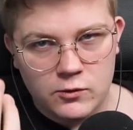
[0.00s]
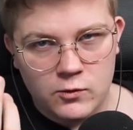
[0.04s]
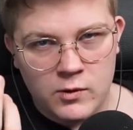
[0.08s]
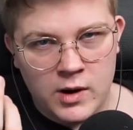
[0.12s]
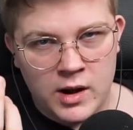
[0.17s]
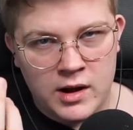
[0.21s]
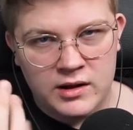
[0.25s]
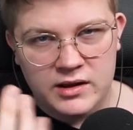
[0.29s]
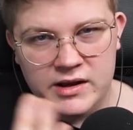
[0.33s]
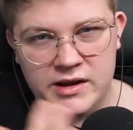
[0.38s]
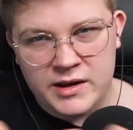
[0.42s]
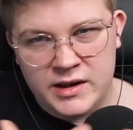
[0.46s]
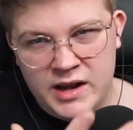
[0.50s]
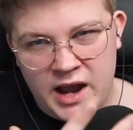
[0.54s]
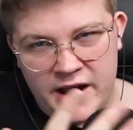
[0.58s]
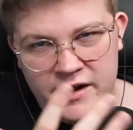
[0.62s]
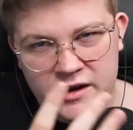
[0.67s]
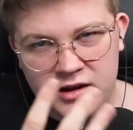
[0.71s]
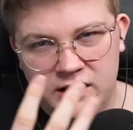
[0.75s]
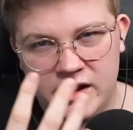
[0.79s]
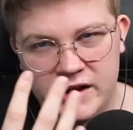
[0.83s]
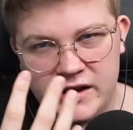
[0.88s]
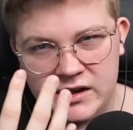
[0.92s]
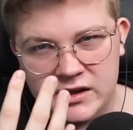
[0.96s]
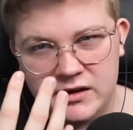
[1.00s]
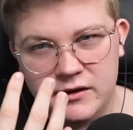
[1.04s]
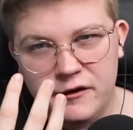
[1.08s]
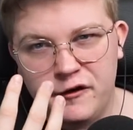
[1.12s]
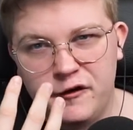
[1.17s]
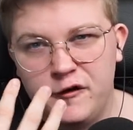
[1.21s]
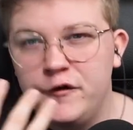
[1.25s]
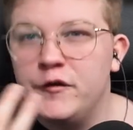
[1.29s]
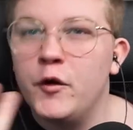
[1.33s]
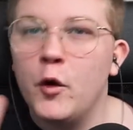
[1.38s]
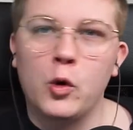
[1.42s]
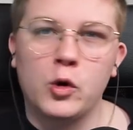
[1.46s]
well, it kind of like
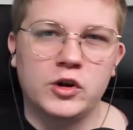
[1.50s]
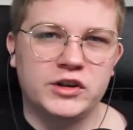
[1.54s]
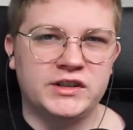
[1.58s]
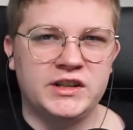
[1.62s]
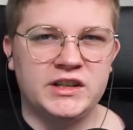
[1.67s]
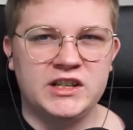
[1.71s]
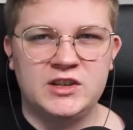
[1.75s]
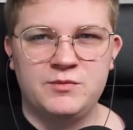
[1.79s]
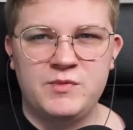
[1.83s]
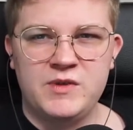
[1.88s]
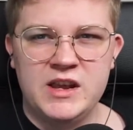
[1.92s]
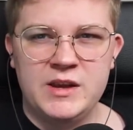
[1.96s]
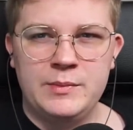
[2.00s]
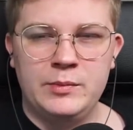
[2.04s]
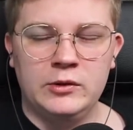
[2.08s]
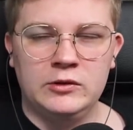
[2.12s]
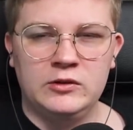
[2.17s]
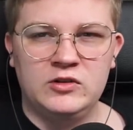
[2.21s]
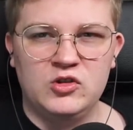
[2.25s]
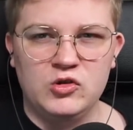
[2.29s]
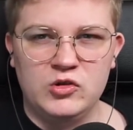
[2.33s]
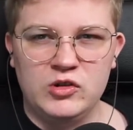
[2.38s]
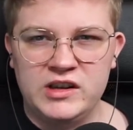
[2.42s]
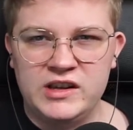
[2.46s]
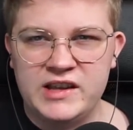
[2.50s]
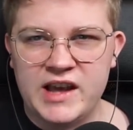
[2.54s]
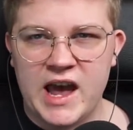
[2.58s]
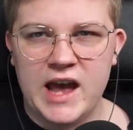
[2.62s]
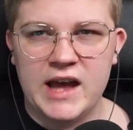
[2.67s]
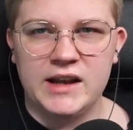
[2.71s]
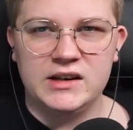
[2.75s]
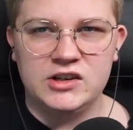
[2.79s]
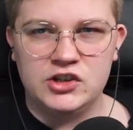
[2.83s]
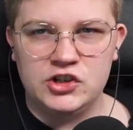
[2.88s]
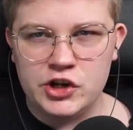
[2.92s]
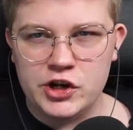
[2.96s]
forces people to
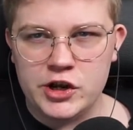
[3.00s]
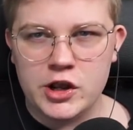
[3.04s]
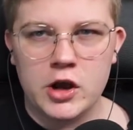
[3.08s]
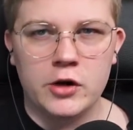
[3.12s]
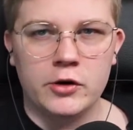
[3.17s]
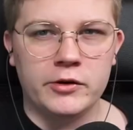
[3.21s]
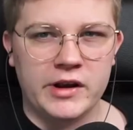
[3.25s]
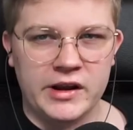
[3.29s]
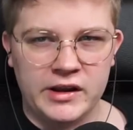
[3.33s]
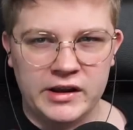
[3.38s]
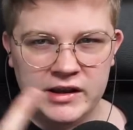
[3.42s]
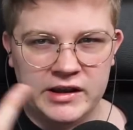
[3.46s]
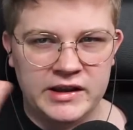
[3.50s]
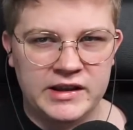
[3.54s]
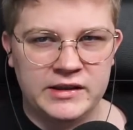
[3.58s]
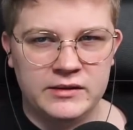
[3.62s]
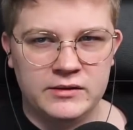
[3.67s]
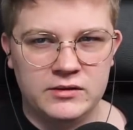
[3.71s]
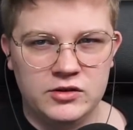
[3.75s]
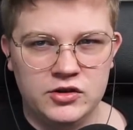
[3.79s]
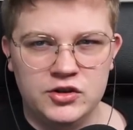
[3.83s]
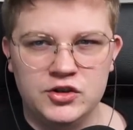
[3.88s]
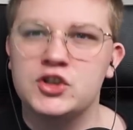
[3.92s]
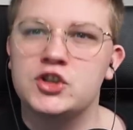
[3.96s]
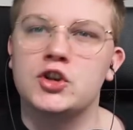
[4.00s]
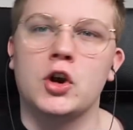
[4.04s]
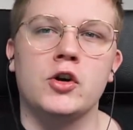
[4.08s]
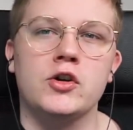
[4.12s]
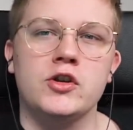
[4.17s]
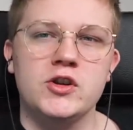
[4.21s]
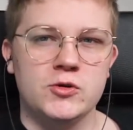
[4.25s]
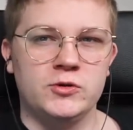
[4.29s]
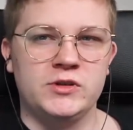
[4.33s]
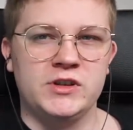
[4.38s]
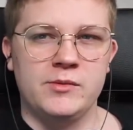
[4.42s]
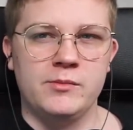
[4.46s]
get geode and start
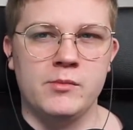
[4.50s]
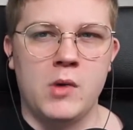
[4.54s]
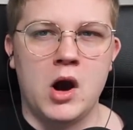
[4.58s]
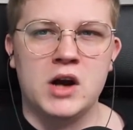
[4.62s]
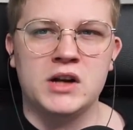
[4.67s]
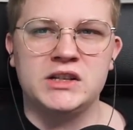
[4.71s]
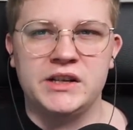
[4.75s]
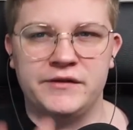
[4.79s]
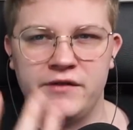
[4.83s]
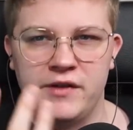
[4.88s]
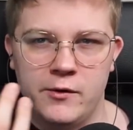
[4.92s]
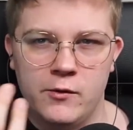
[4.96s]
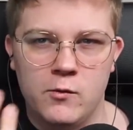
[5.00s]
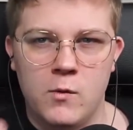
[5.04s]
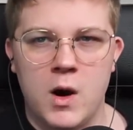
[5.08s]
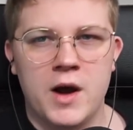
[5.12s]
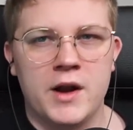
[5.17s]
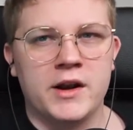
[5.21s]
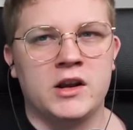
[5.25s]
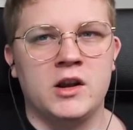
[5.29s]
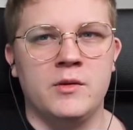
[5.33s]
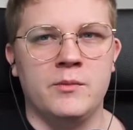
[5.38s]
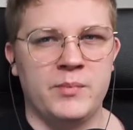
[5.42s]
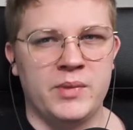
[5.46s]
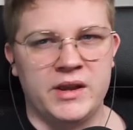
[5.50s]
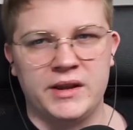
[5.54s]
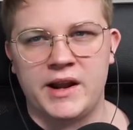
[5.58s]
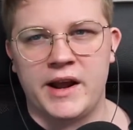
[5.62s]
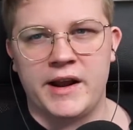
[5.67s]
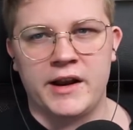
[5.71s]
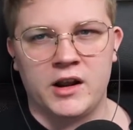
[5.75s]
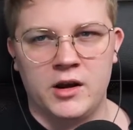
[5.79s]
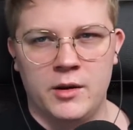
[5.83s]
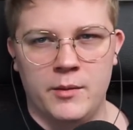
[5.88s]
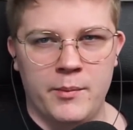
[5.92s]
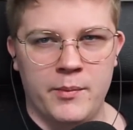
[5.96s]
using mods if they want to compete
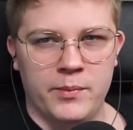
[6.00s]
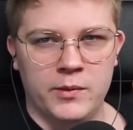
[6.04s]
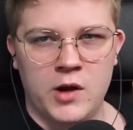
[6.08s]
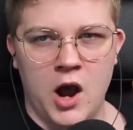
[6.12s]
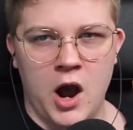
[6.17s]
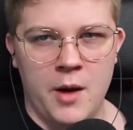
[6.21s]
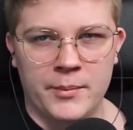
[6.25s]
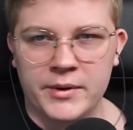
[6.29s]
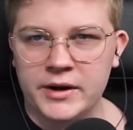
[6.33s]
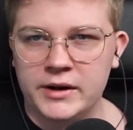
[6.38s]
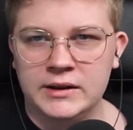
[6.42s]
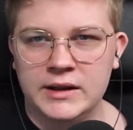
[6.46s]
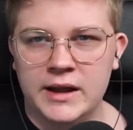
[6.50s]
at a competent